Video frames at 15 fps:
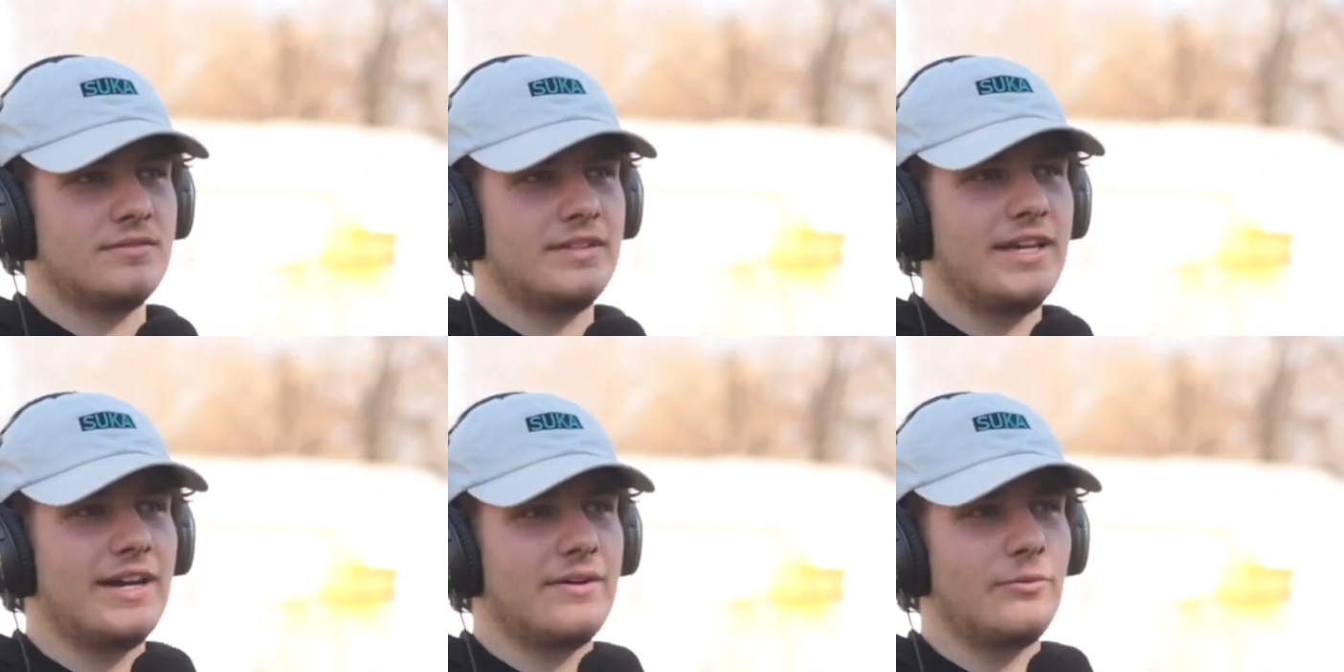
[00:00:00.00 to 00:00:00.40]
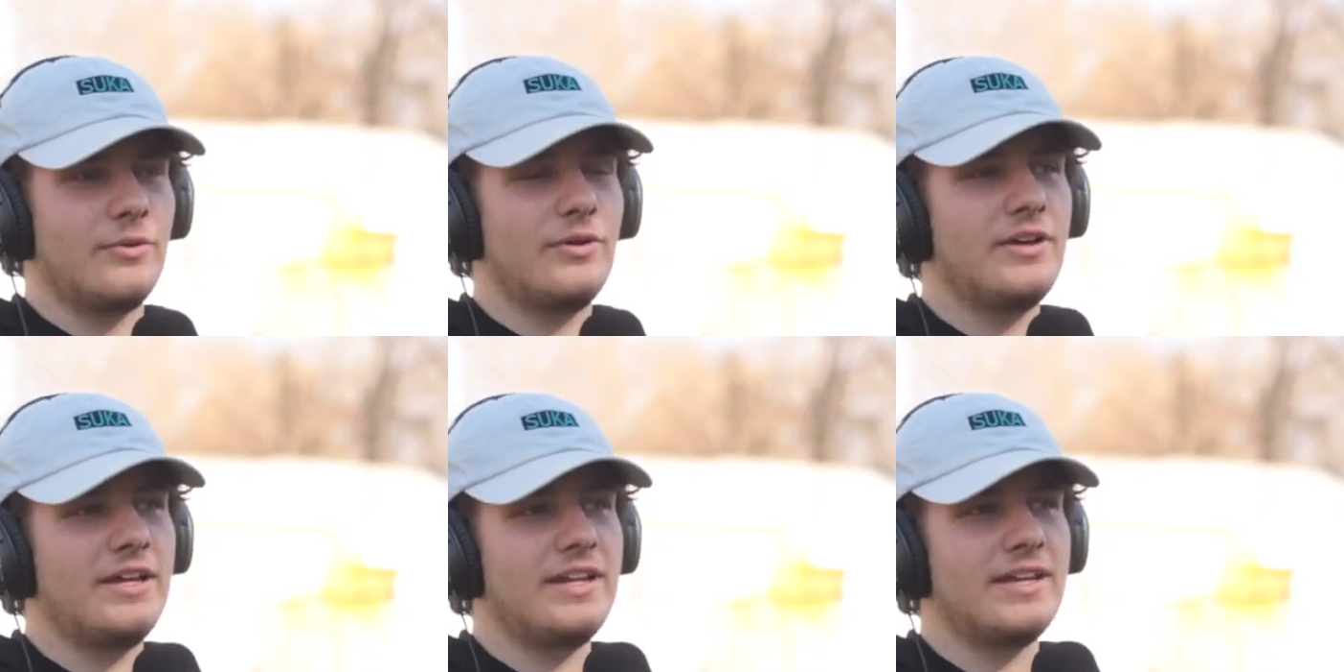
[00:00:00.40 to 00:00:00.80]
Yeah,
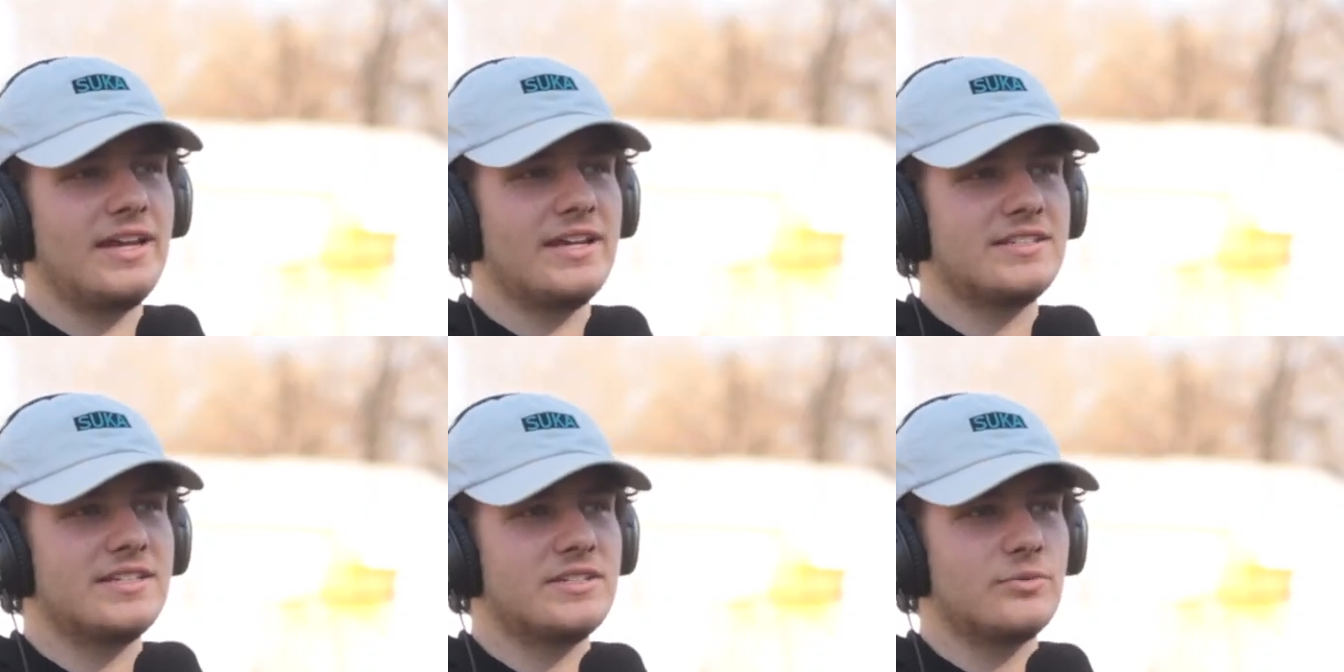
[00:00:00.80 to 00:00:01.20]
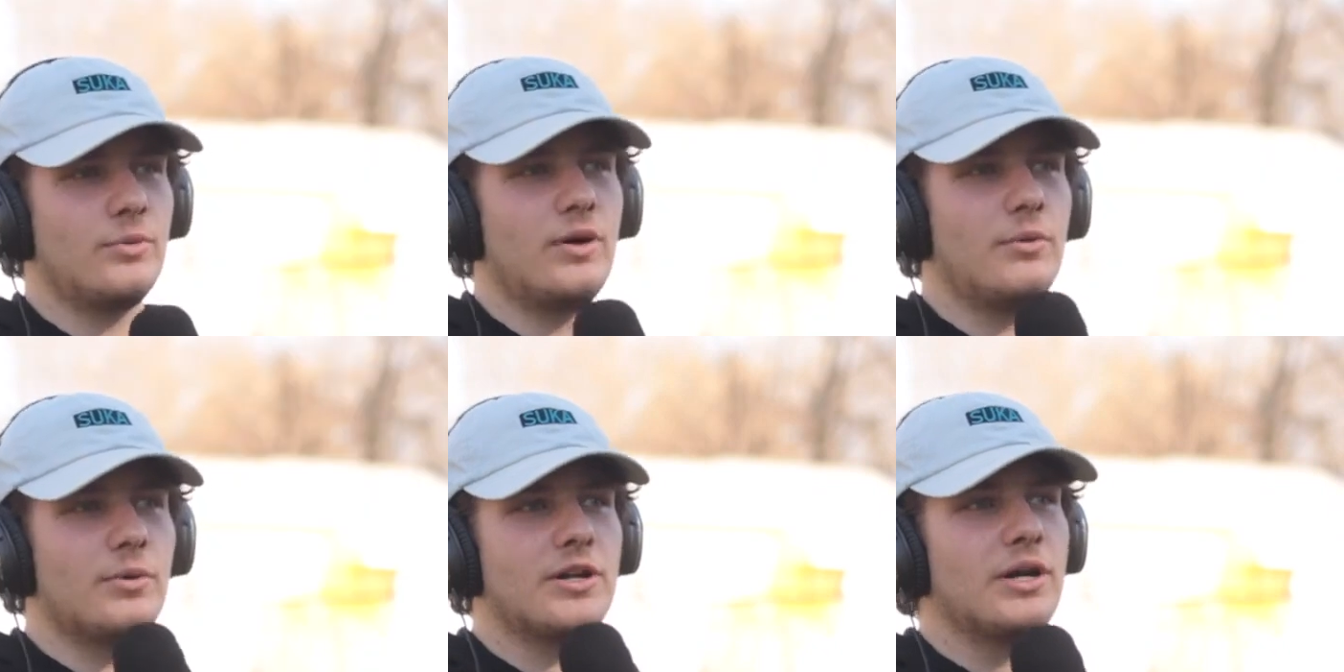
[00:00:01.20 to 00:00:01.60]
we'll it's, hit a gas station.
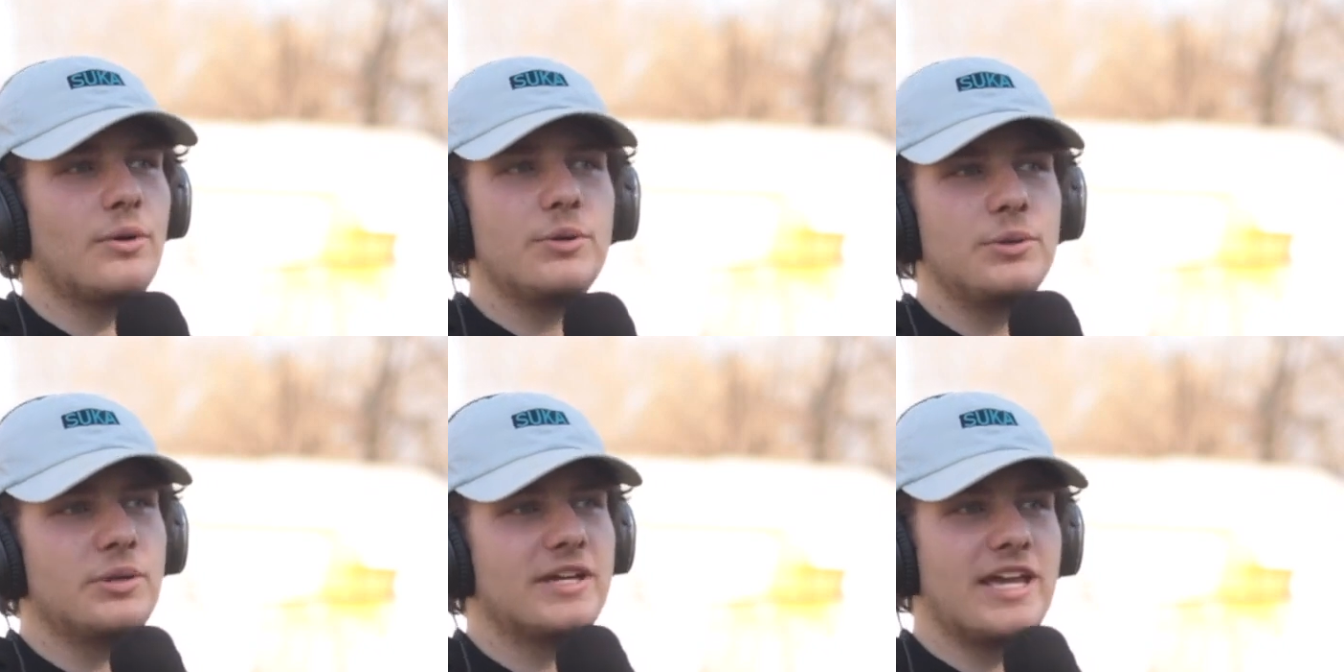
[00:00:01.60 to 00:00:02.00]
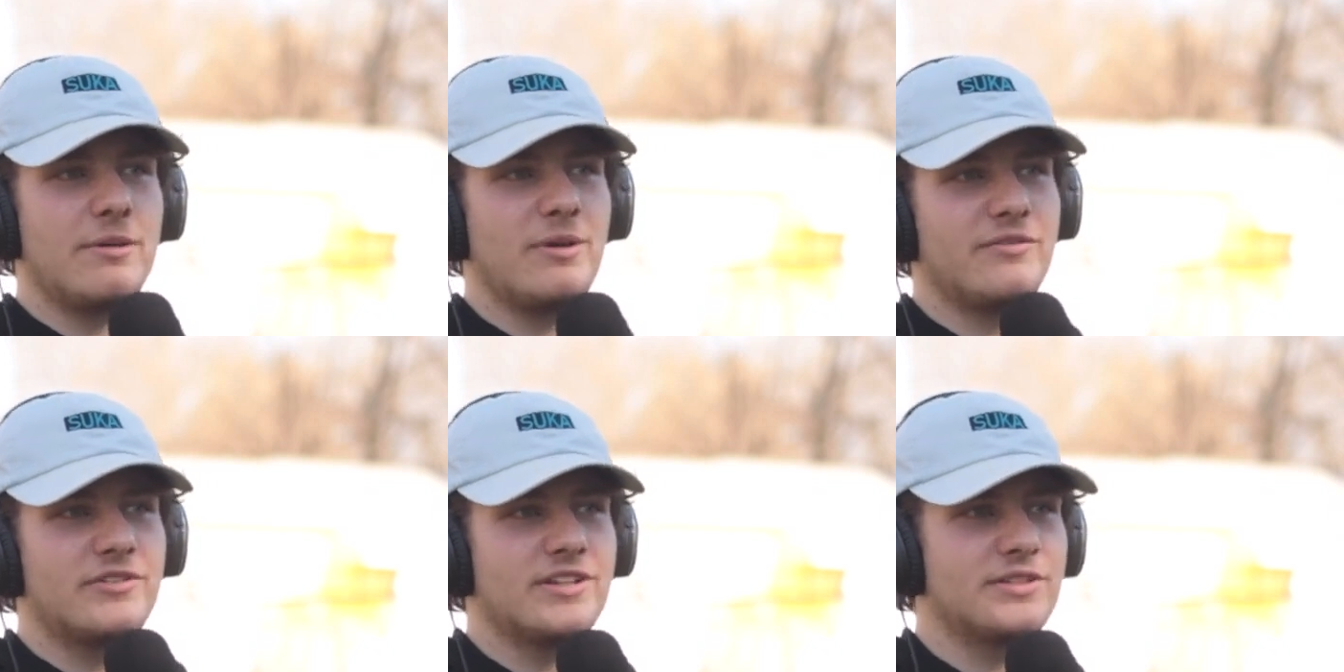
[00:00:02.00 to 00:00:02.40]
Well, so we're hard. going to a
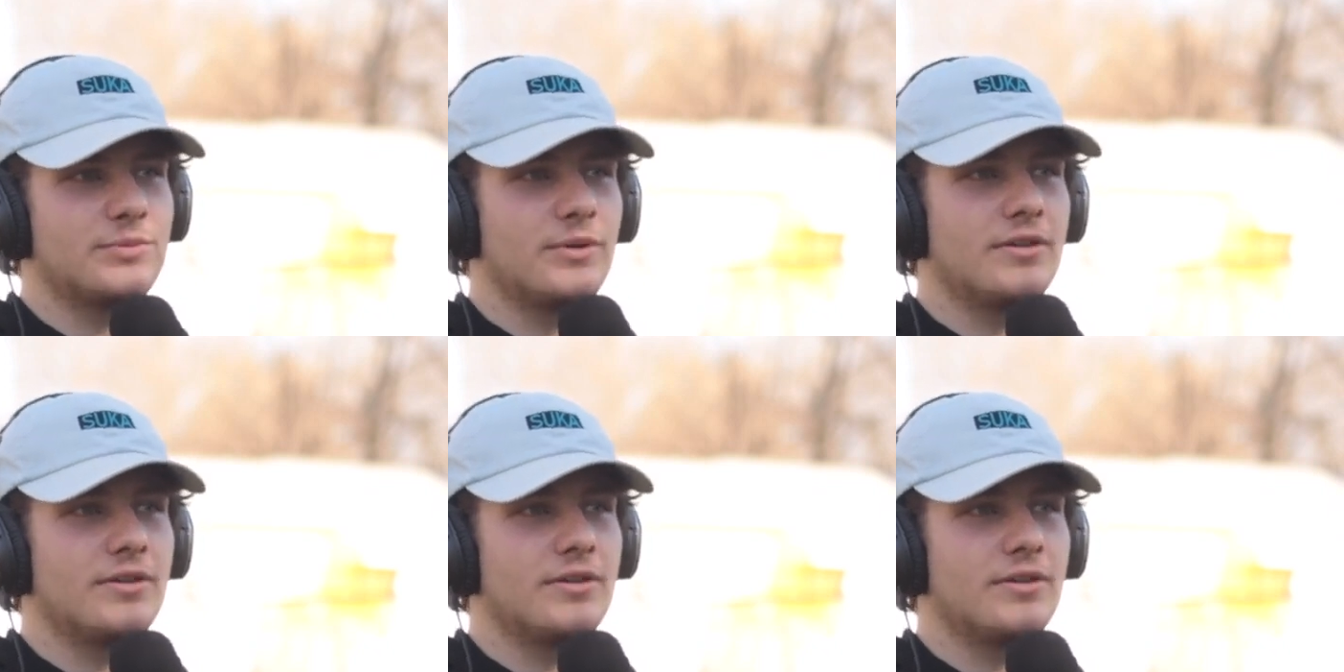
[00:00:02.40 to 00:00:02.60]
game after this.